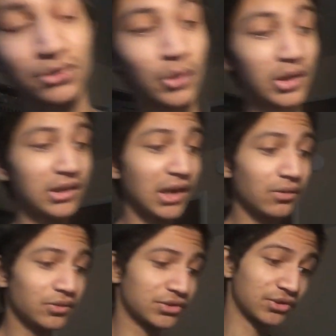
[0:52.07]
going
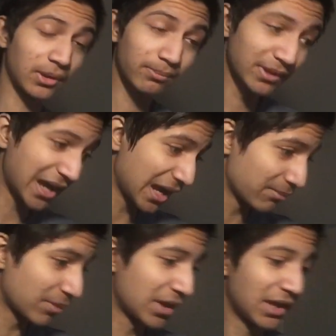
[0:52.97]
down, sub
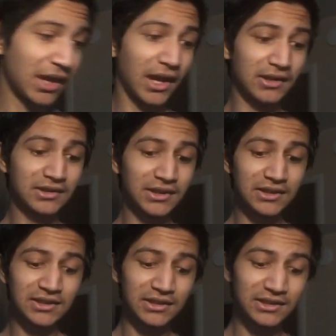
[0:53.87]
gap, and
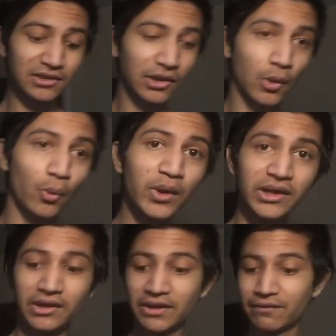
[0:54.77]
T-Series is gonna
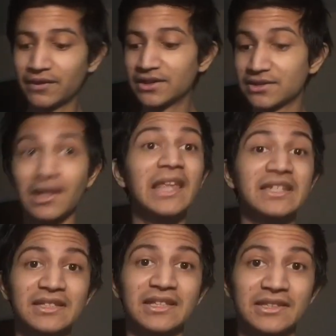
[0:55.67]
win if it is
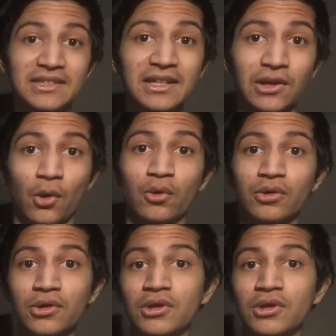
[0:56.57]
less than 0.